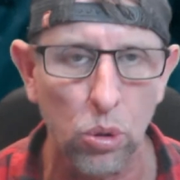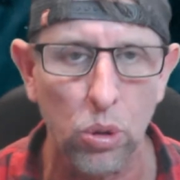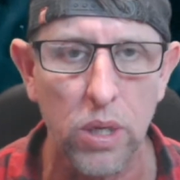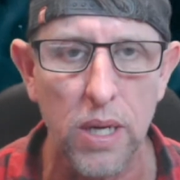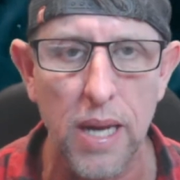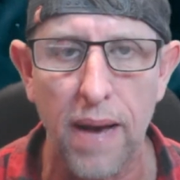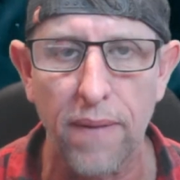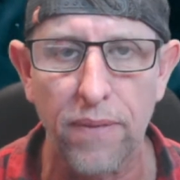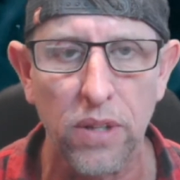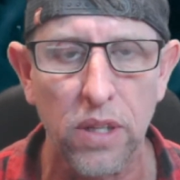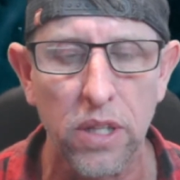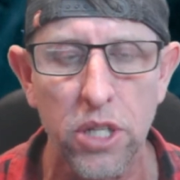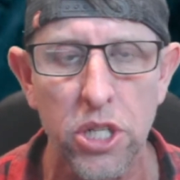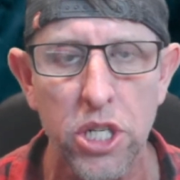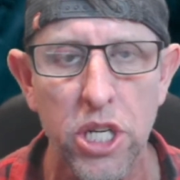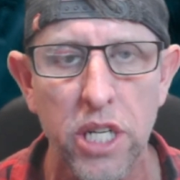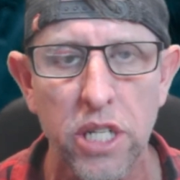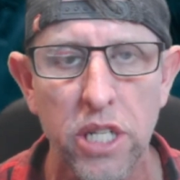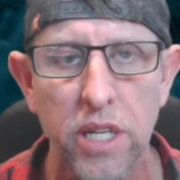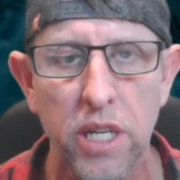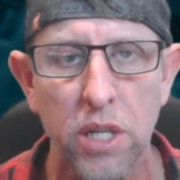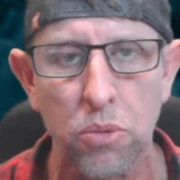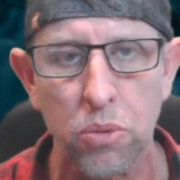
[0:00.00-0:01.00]
looking after
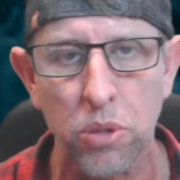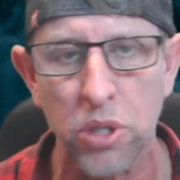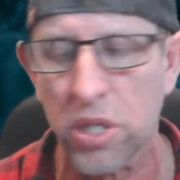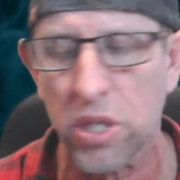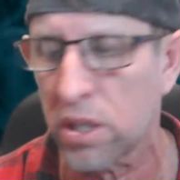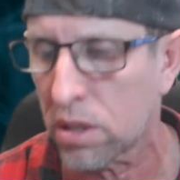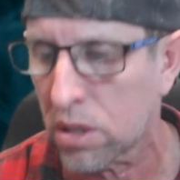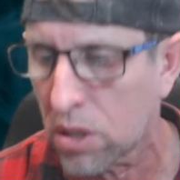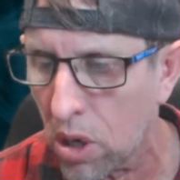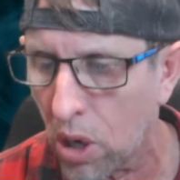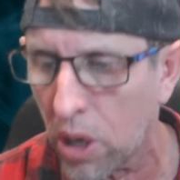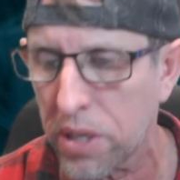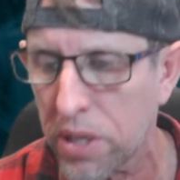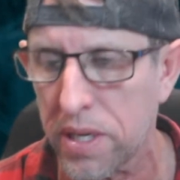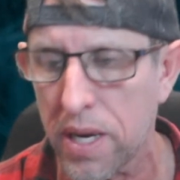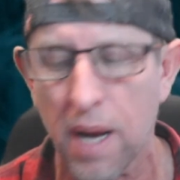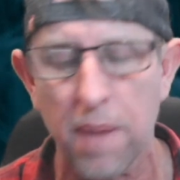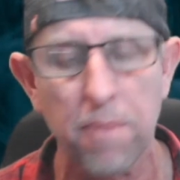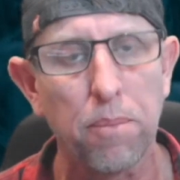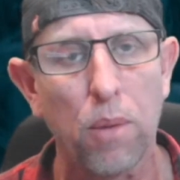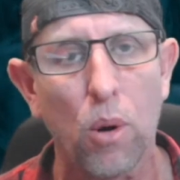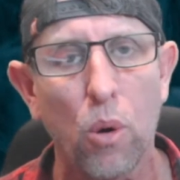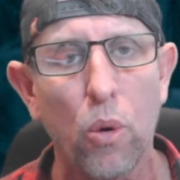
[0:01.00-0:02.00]
logistics, which is
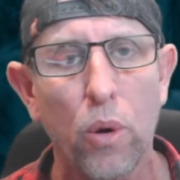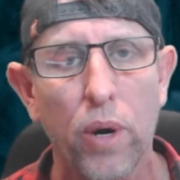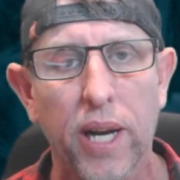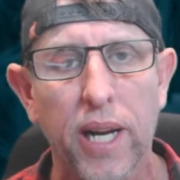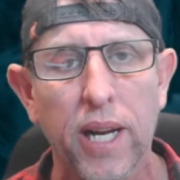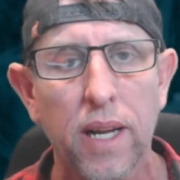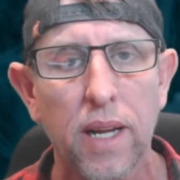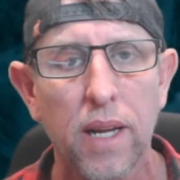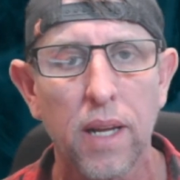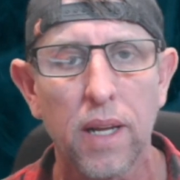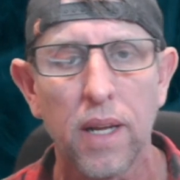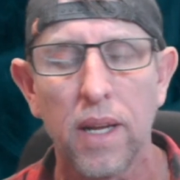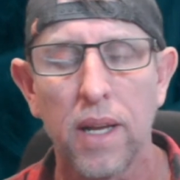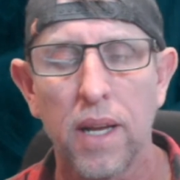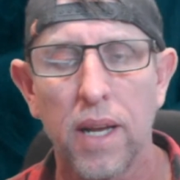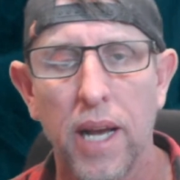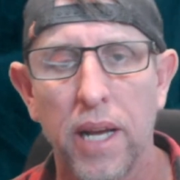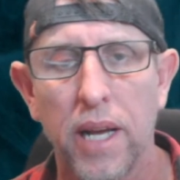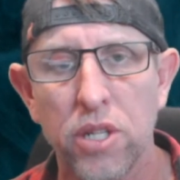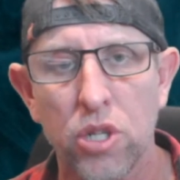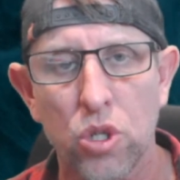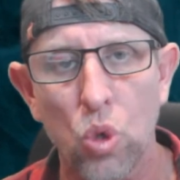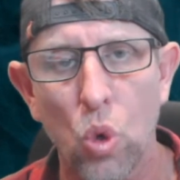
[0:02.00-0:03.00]
goddamn boring,
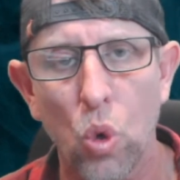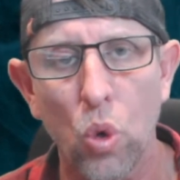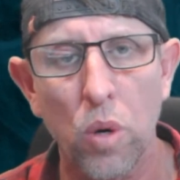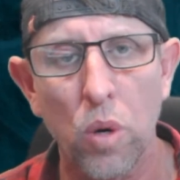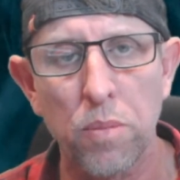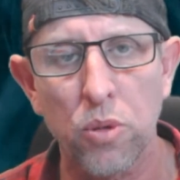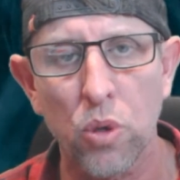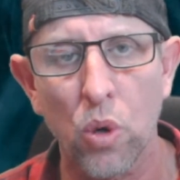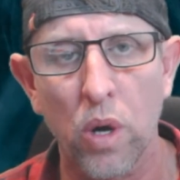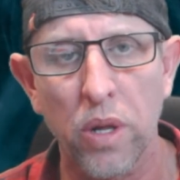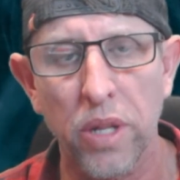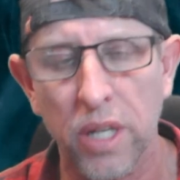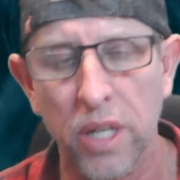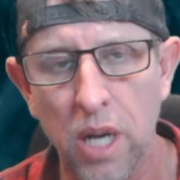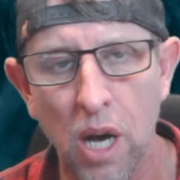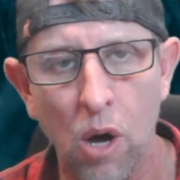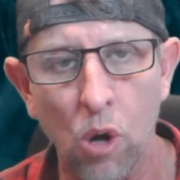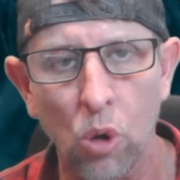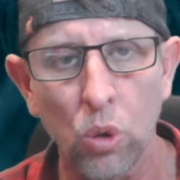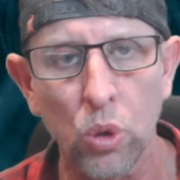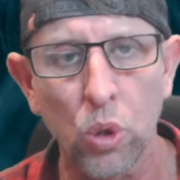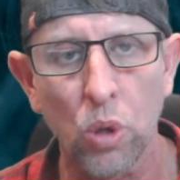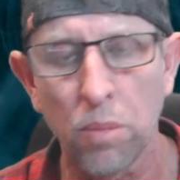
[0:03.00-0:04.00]
and the storerooms are either
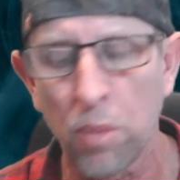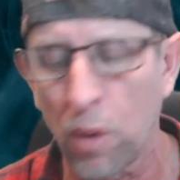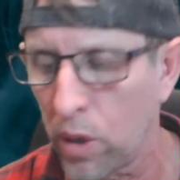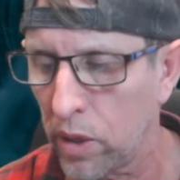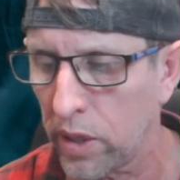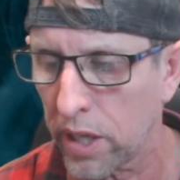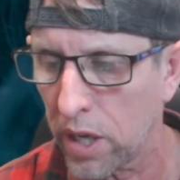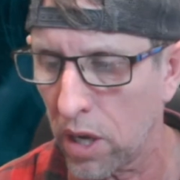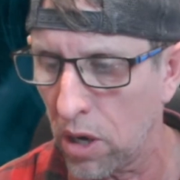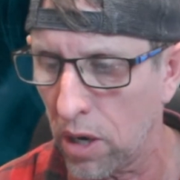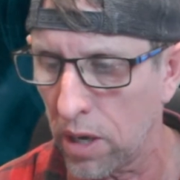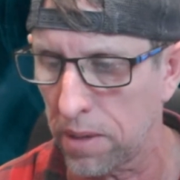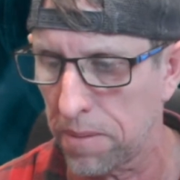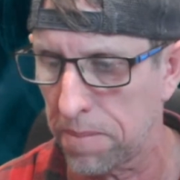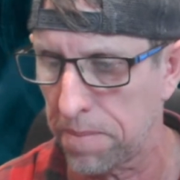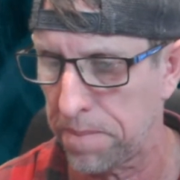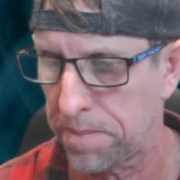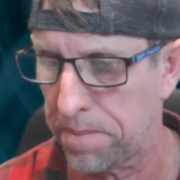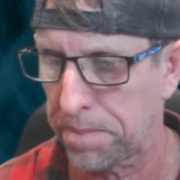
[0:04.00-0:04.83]
cold or boiling hot.